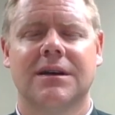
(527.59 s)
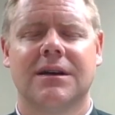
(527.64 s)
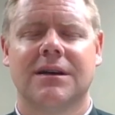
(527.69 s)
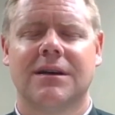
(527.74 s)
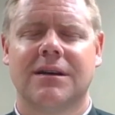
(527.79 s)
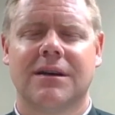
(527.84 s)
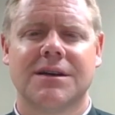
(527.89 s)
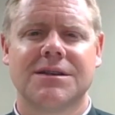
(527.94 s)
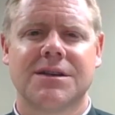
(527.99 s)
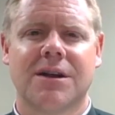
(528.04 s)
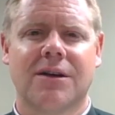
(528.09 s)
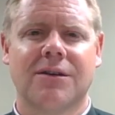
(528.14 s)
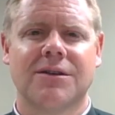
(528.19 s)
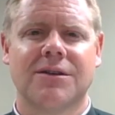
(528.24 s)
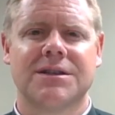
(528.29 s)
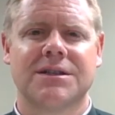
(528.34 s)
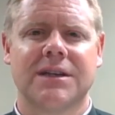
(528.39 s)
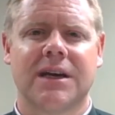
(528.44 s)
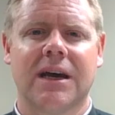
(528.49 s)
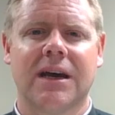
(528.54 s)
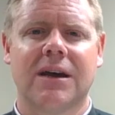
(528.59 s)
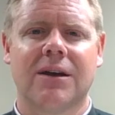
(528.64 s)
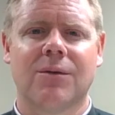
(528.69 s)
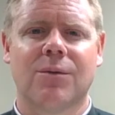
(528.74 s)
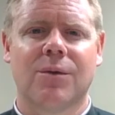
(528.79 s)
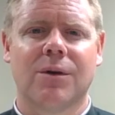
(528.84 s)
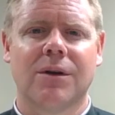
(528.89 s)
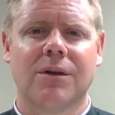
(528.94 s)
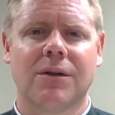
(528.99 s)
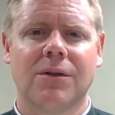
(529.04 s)
He doesn't understand
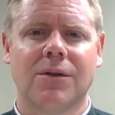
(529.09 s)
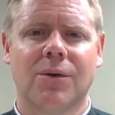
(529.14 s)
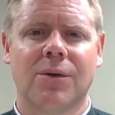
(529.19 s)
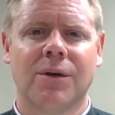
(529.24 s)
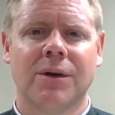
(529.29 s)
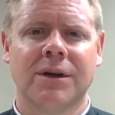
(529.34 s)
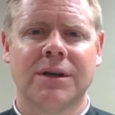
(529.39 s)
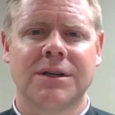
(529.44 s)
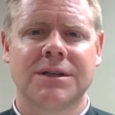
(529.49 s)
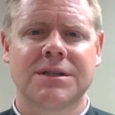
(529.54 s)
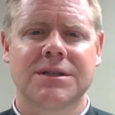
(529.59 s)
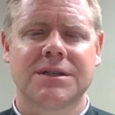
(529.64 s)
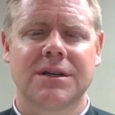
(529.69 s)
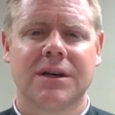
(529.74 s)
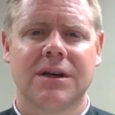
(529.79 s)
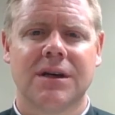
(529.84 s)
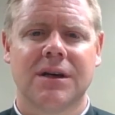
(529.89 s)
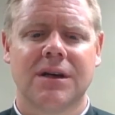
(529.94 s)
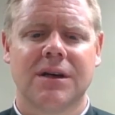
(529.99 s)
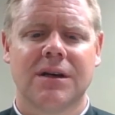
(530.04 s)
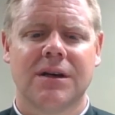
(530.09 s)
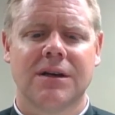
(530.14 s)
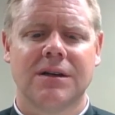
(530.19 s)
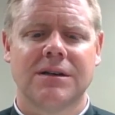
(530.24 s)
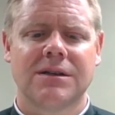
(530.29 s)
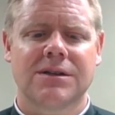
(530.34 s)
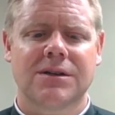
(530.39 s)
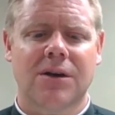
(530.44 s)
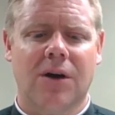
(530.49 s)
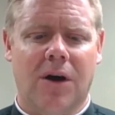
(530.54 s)
where the Lord is
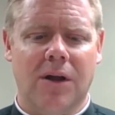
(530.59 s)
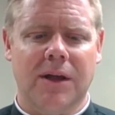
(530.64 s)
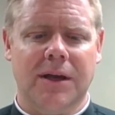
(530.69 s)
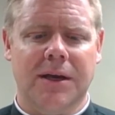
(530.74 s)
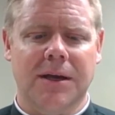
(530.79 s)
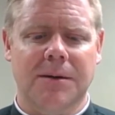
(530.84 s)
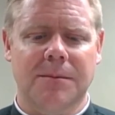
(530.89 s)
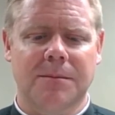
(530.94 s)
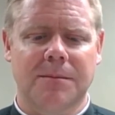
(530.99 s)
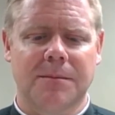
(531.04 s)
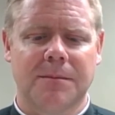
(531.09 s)
calling him.